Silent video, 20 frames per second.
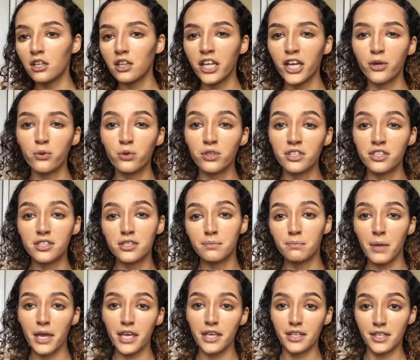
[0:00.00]
I don't like when it's
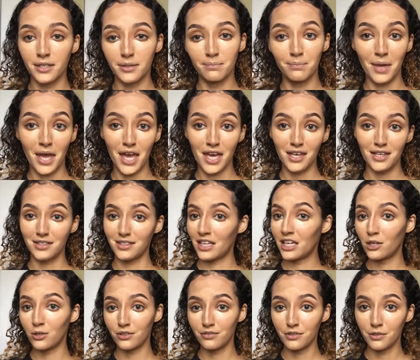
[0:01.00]
matte,
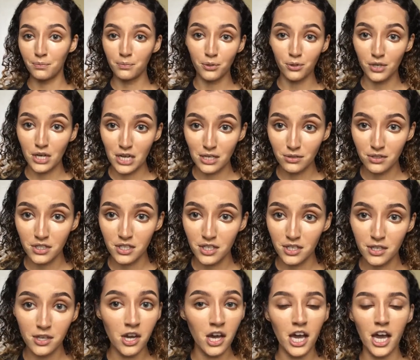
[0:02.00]
however you pronounce
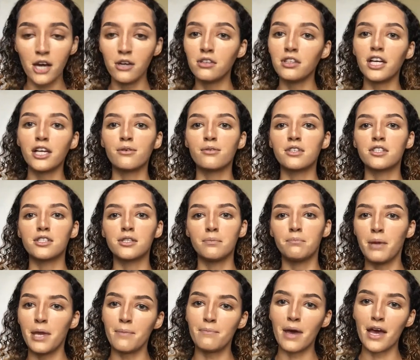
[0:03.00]
it. I don't like when
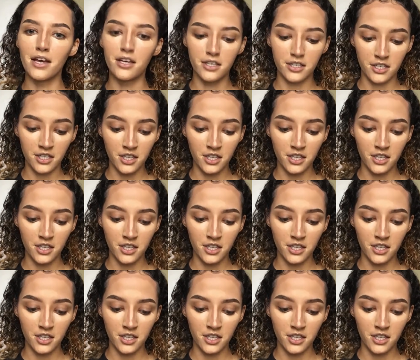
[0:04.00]
it's matte.